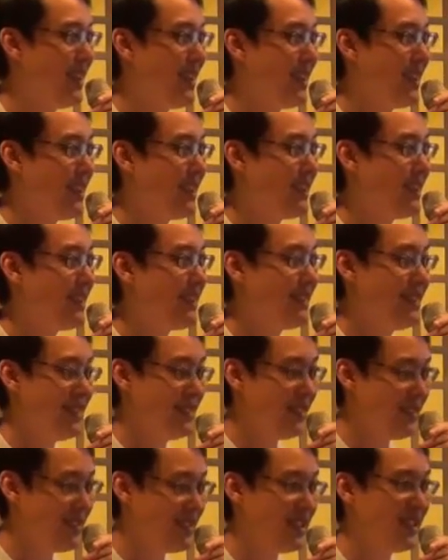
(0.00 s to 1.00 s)

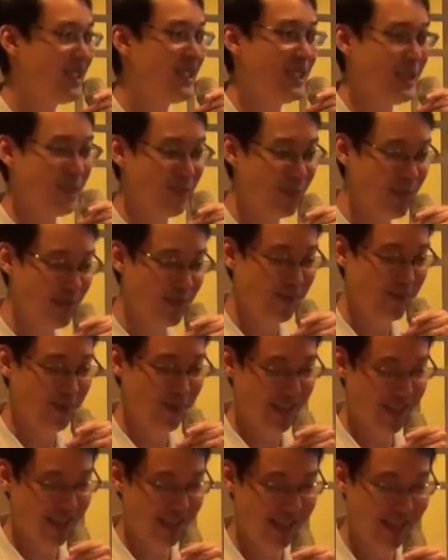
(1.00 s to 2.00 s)
That is just a
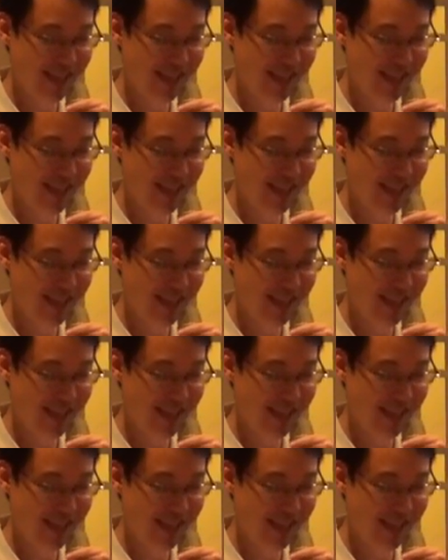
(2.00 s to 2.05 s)
myth.